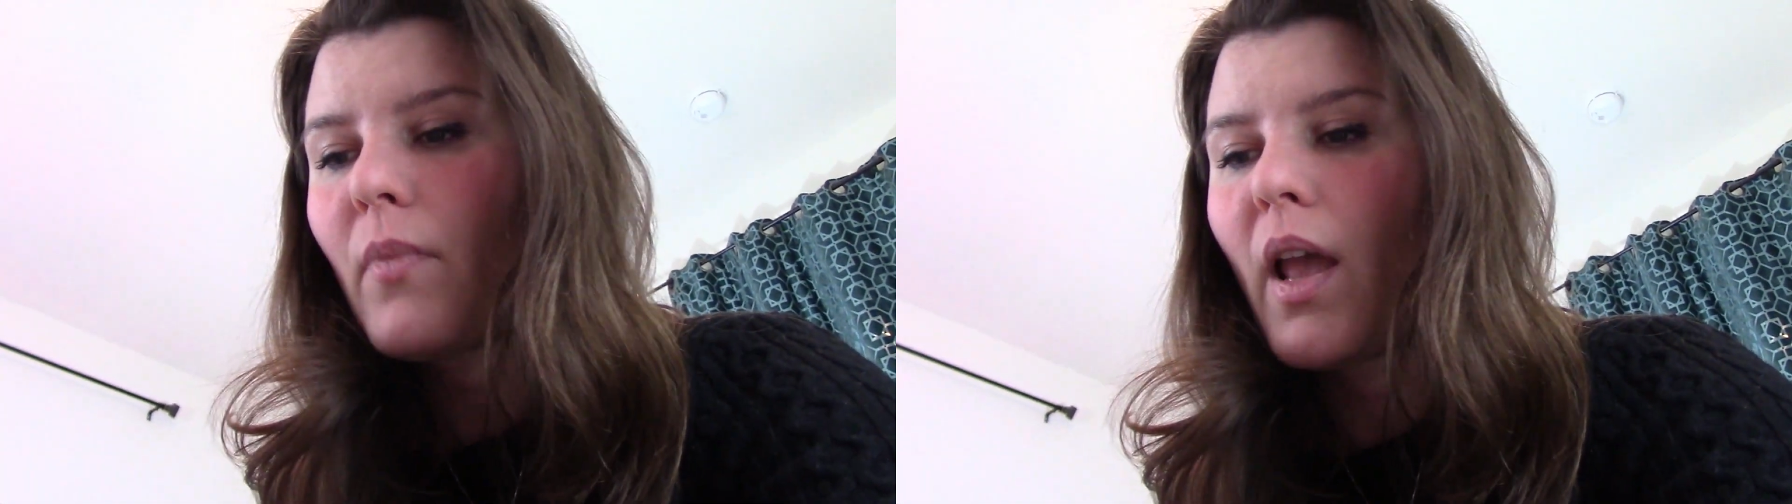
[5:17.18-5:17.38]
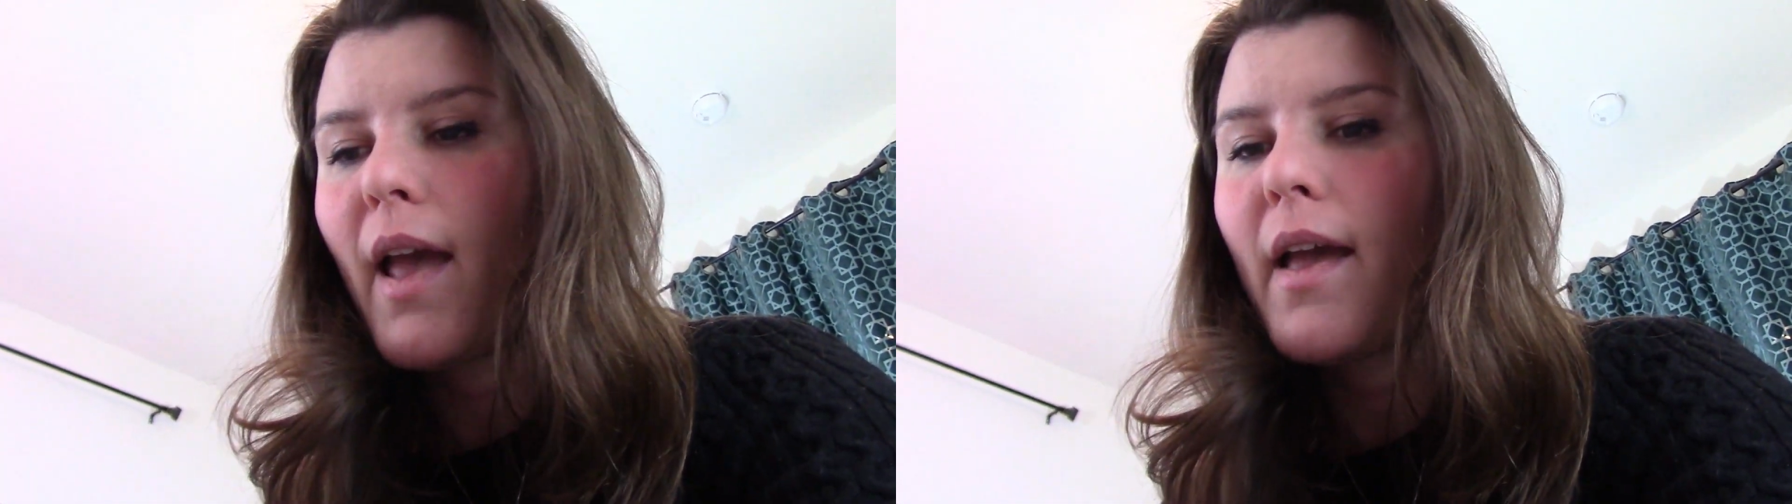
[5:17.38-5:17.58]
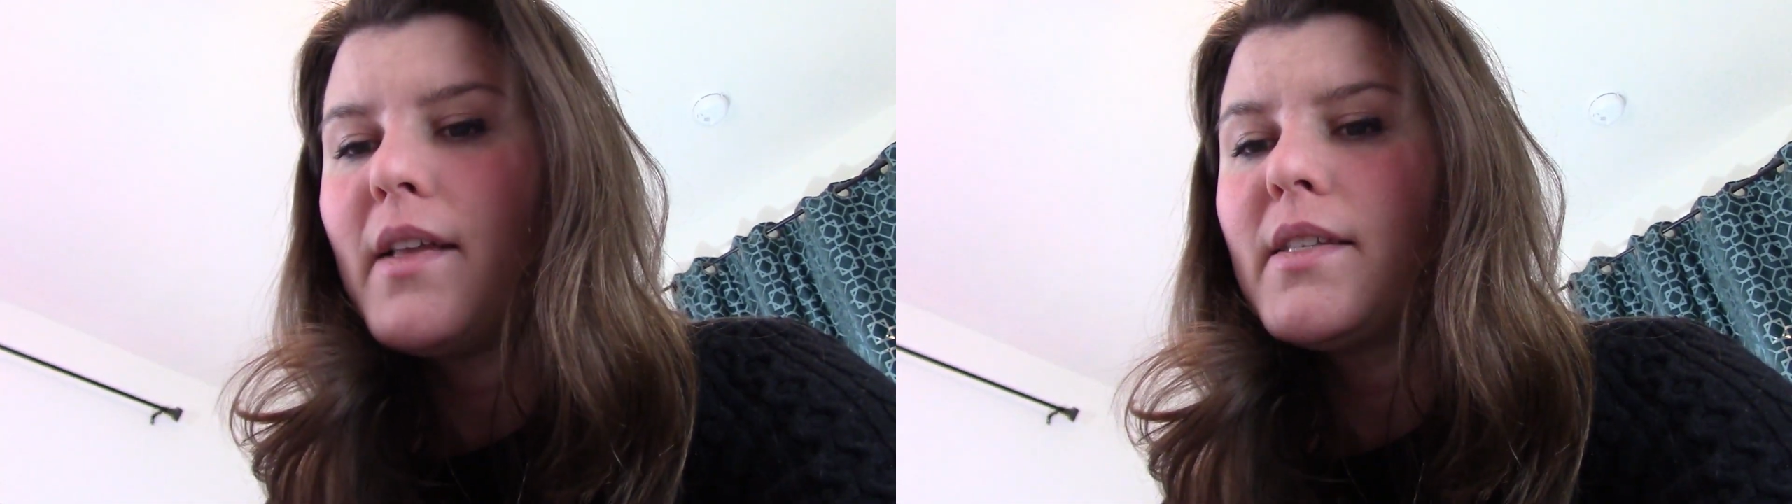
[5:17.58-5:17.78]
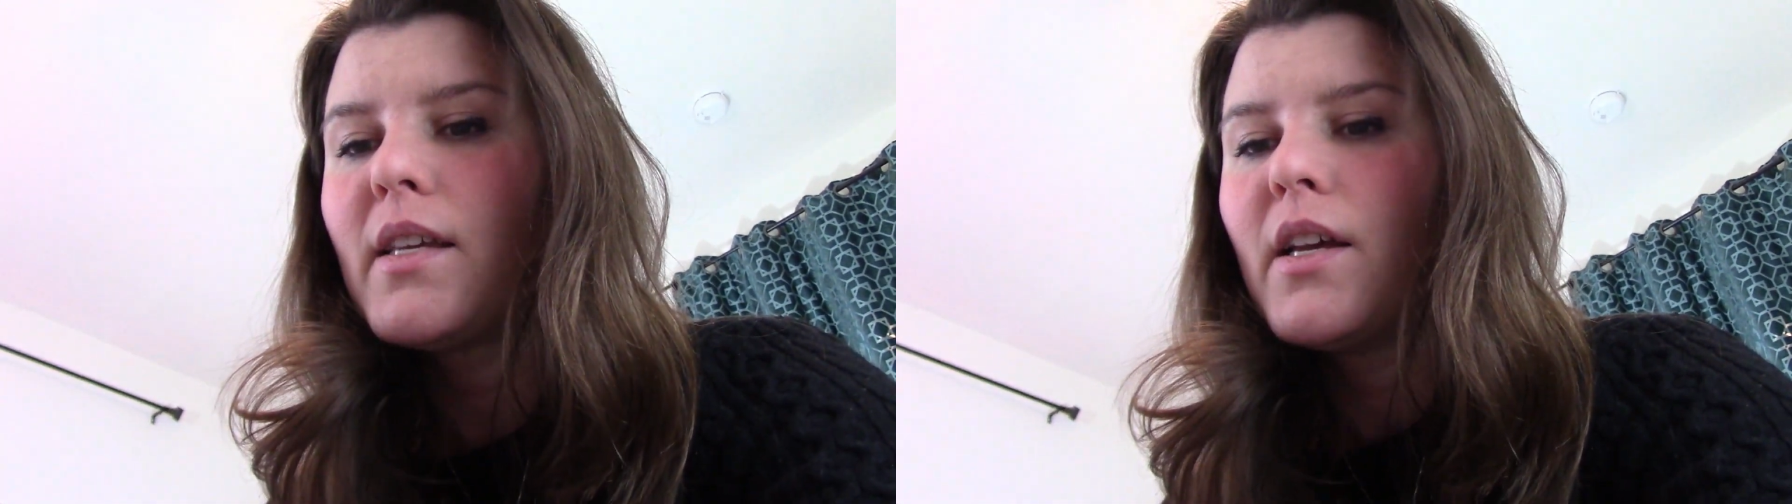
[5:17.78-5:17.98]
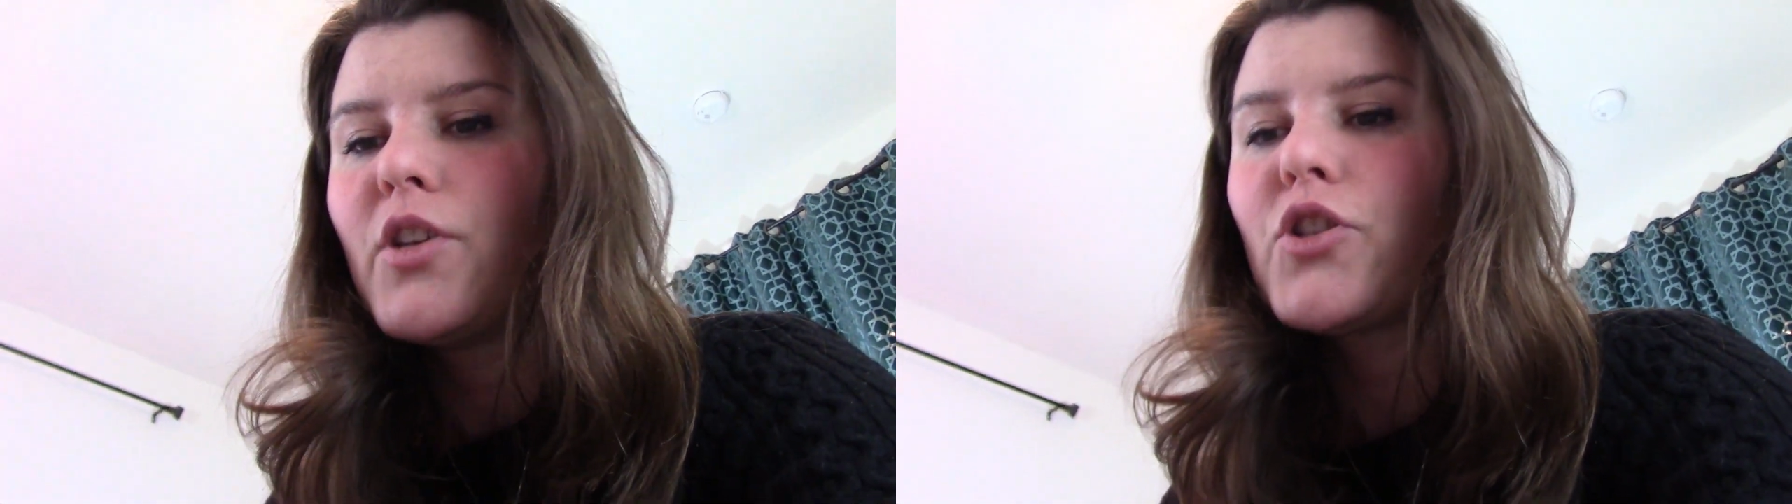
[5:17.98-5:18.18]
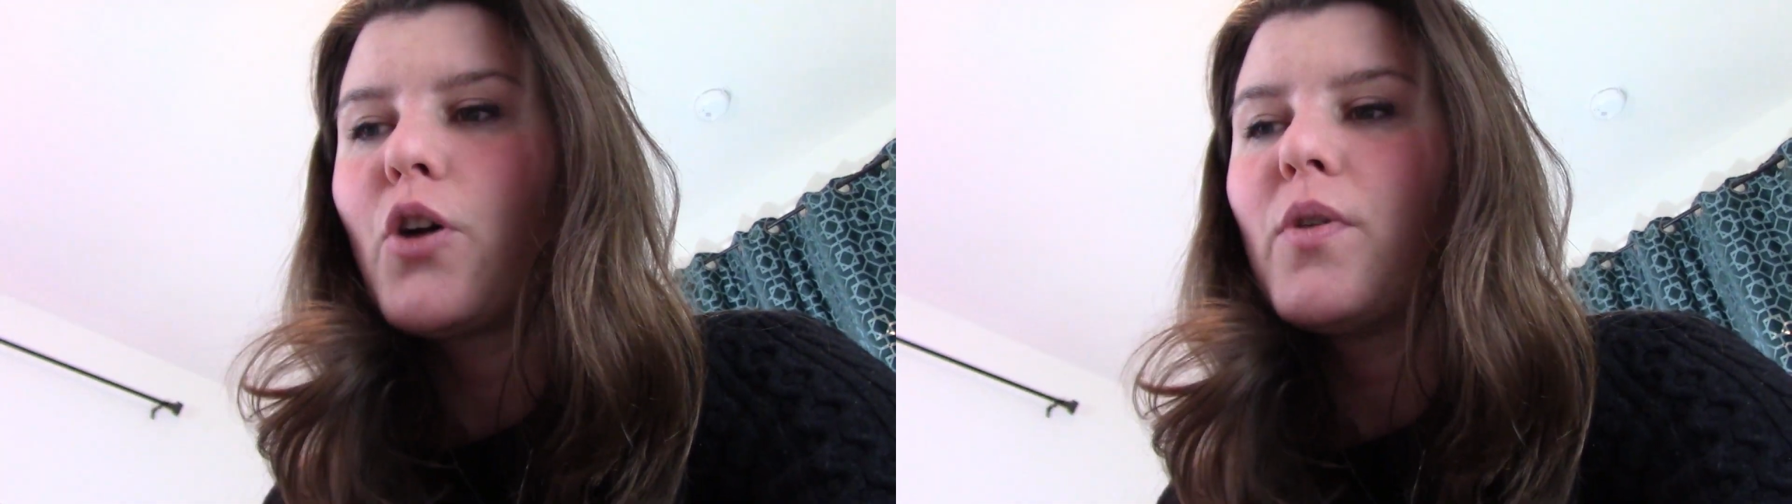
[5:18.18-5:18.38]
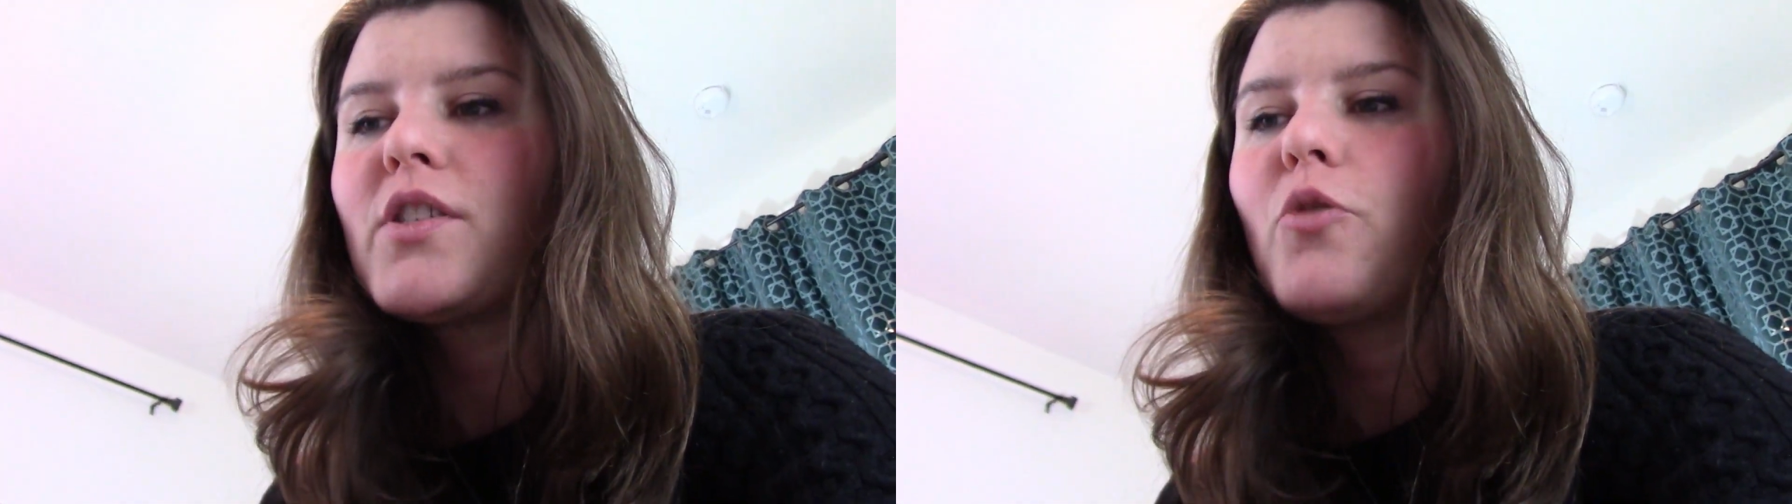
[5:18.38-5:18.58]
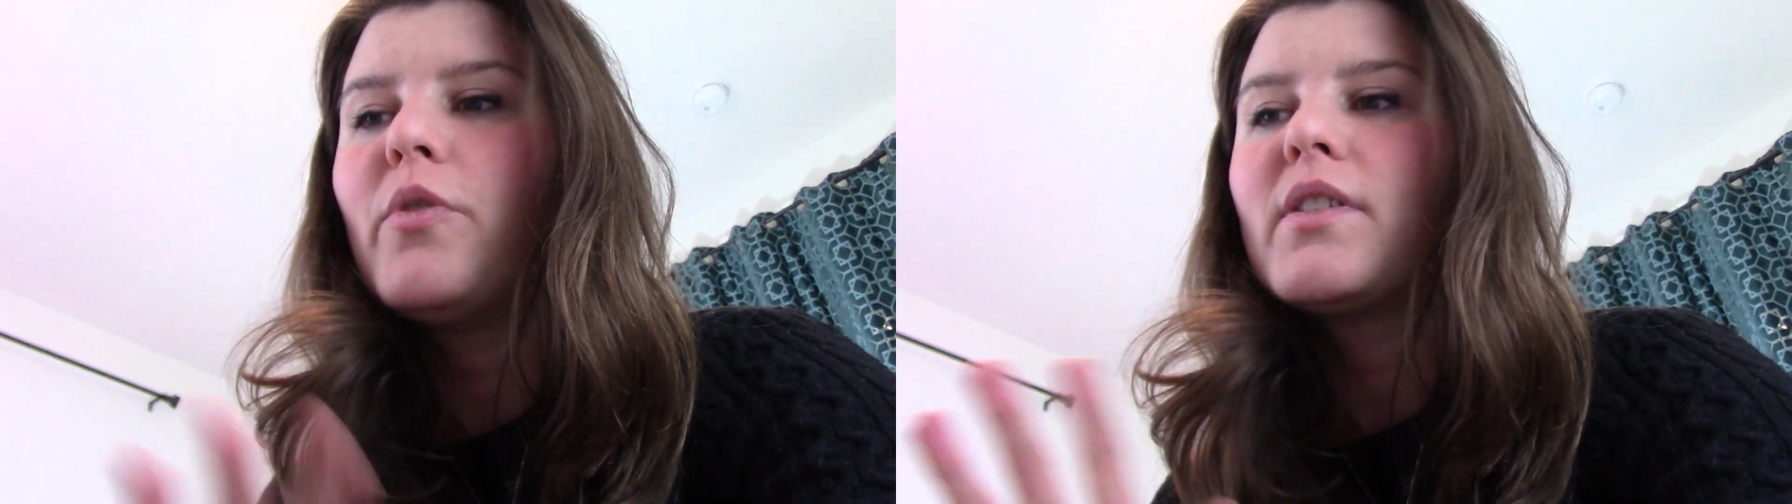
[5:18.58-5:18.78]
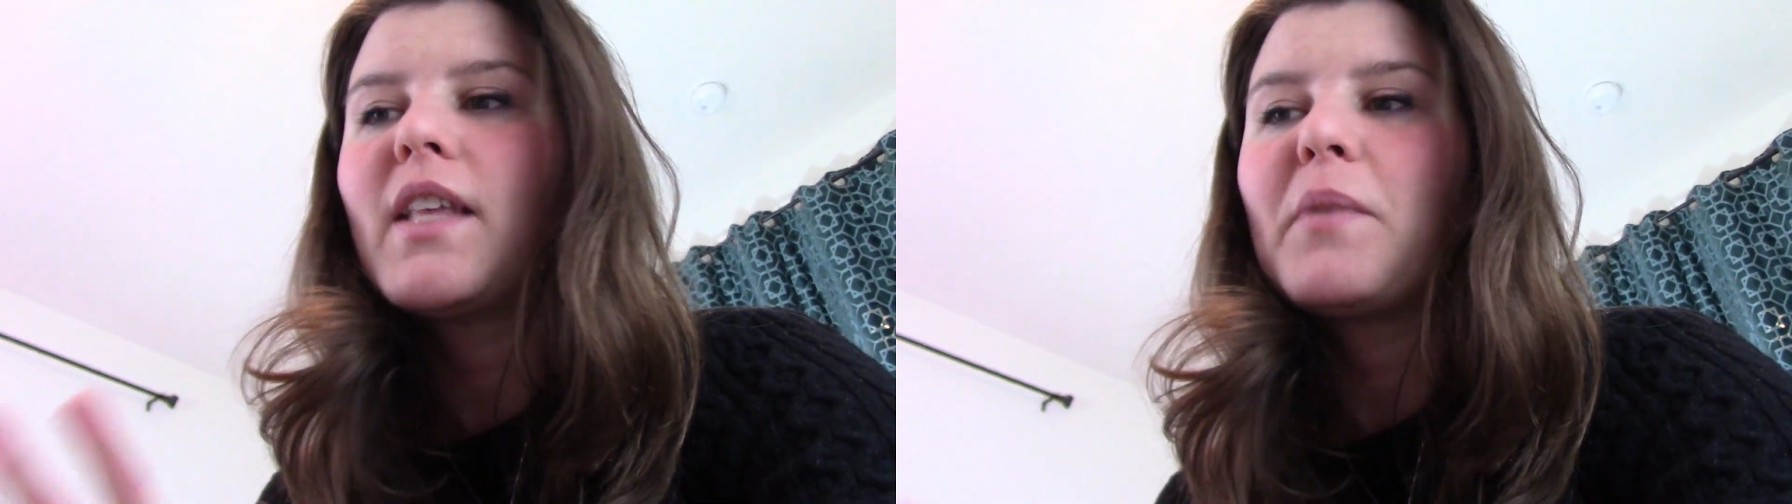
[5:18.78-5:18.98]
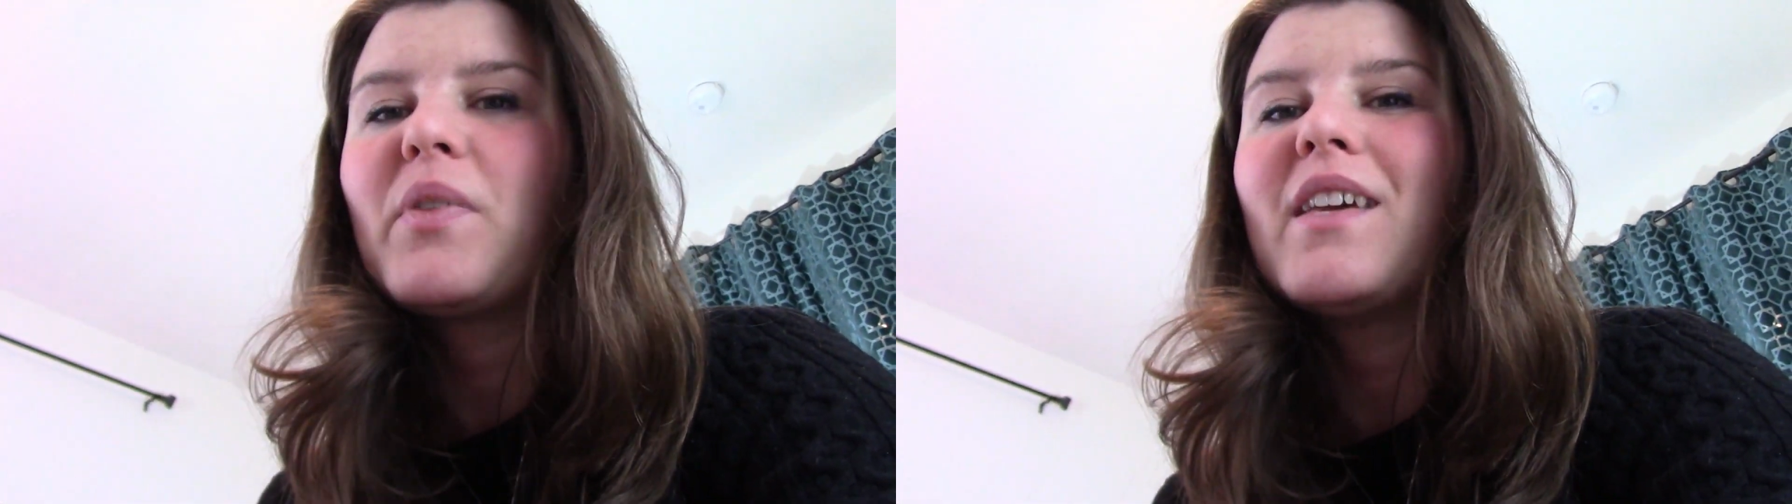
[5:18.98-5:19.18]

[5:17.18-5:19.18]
And so it's almost like